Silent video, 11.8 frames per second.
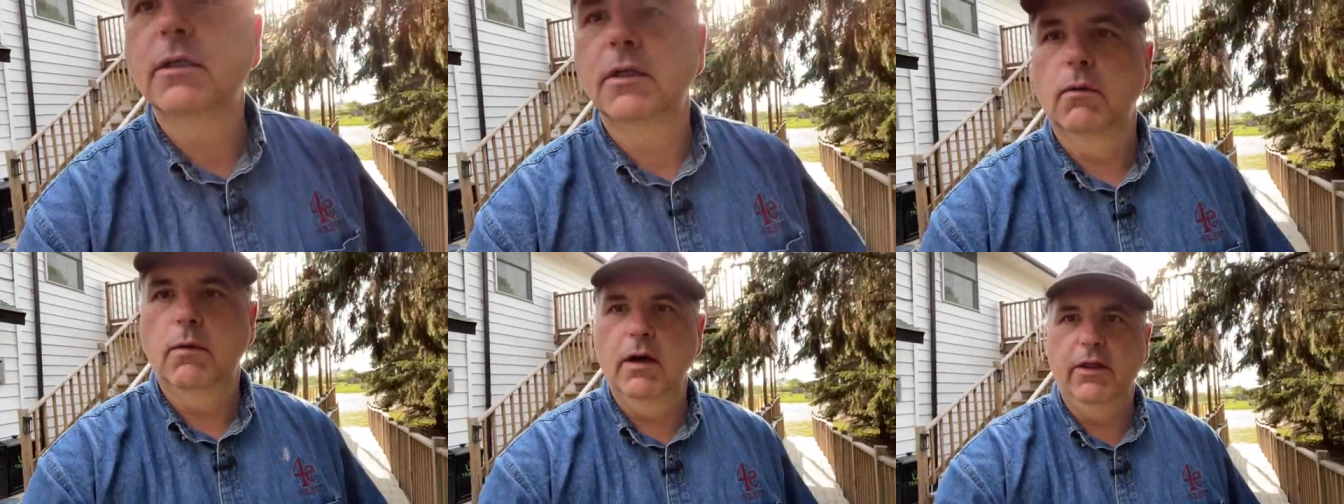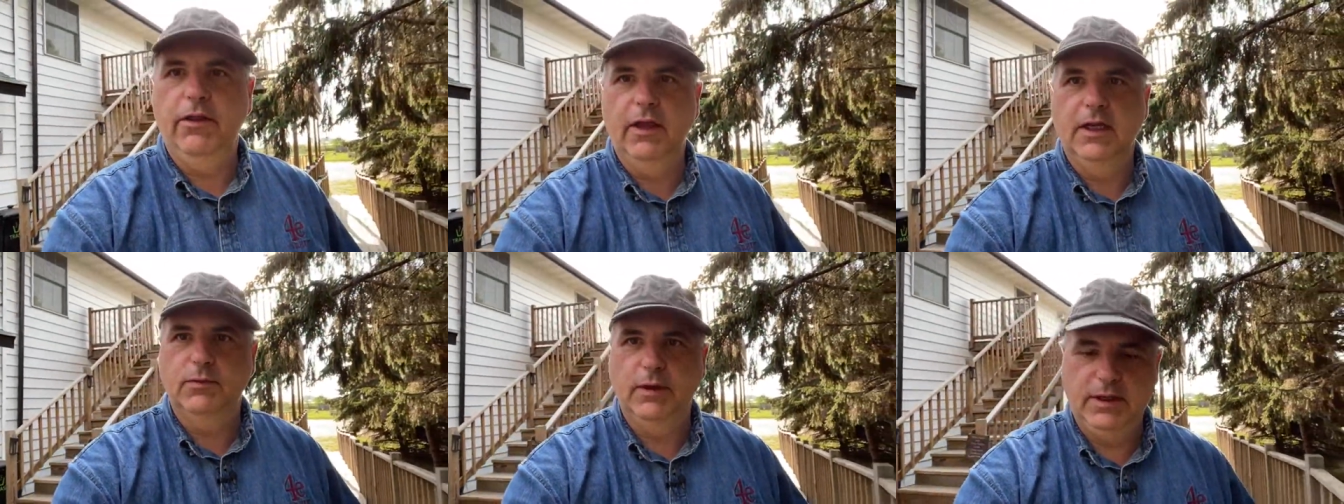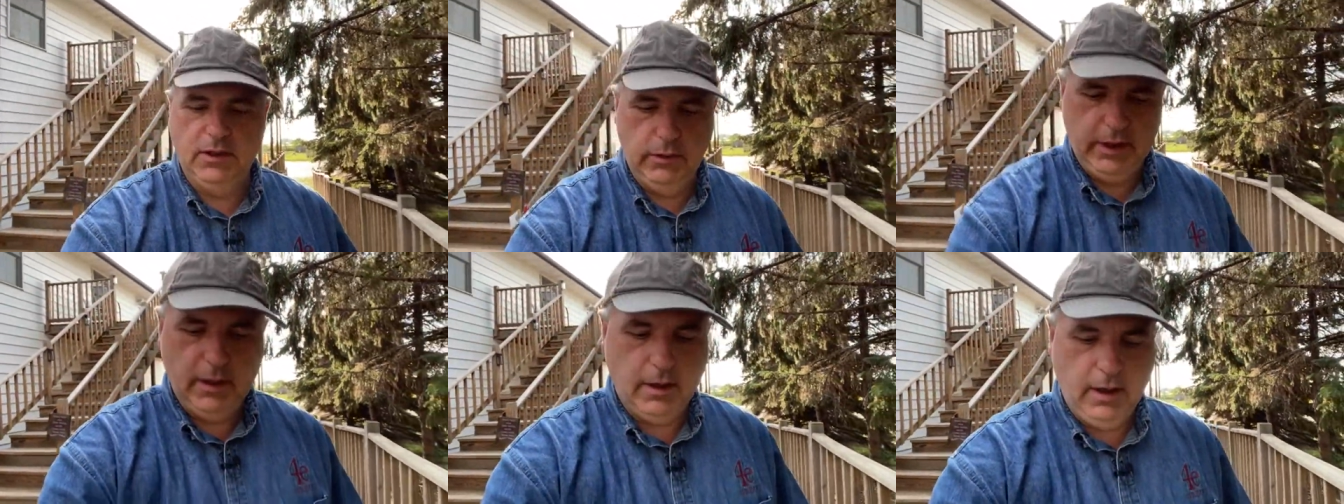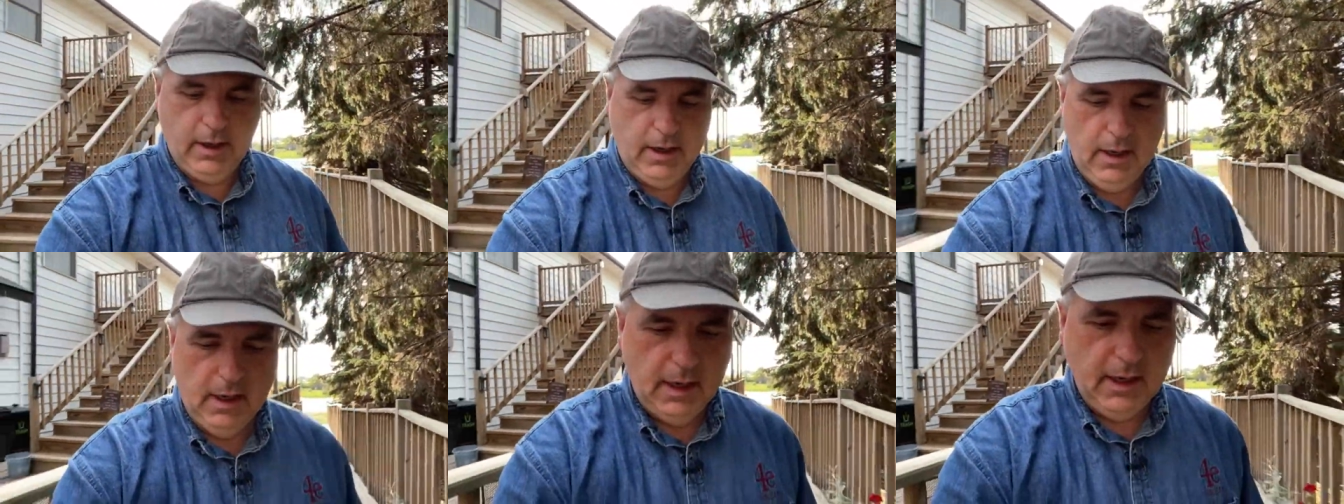So one of the things we do here
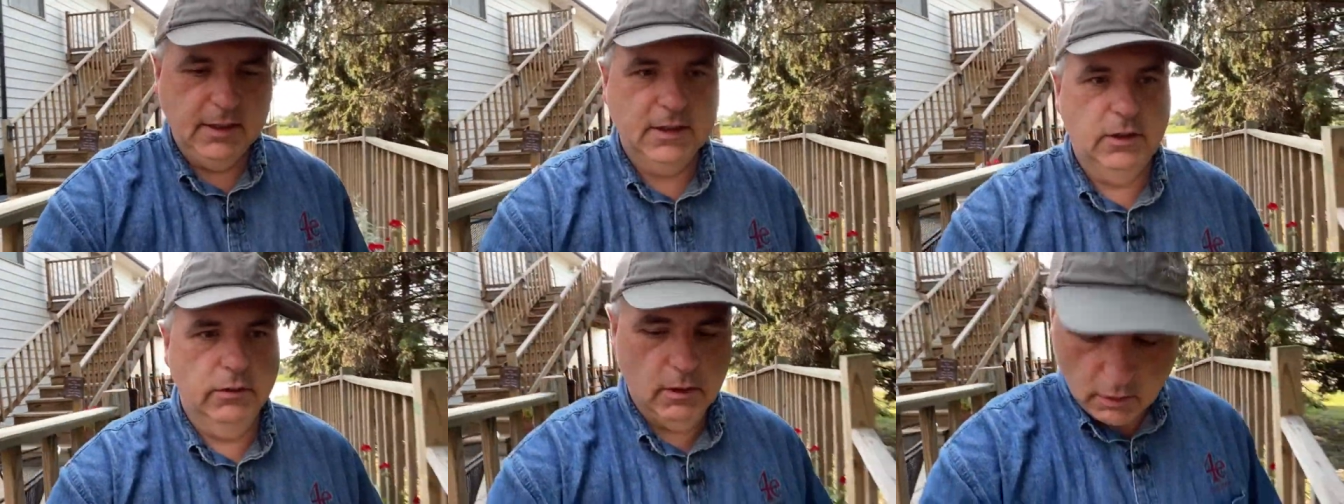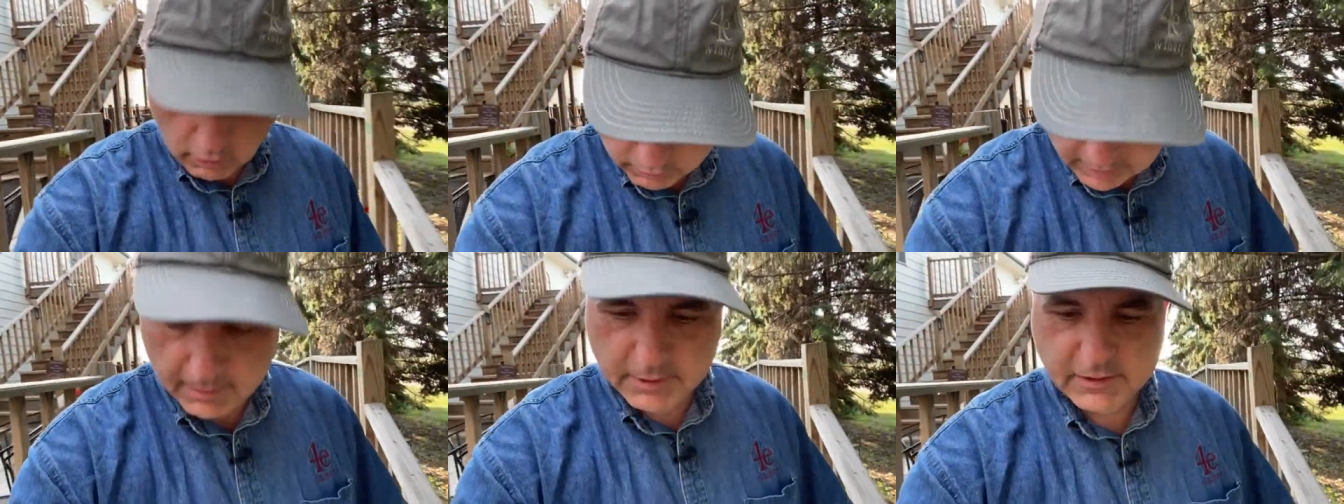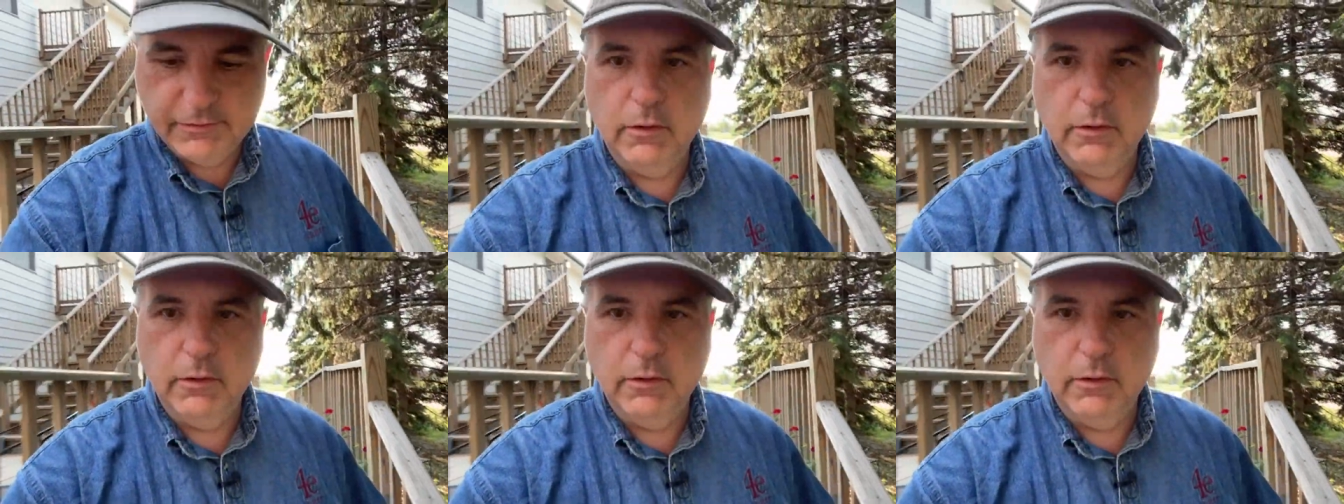is grow grapes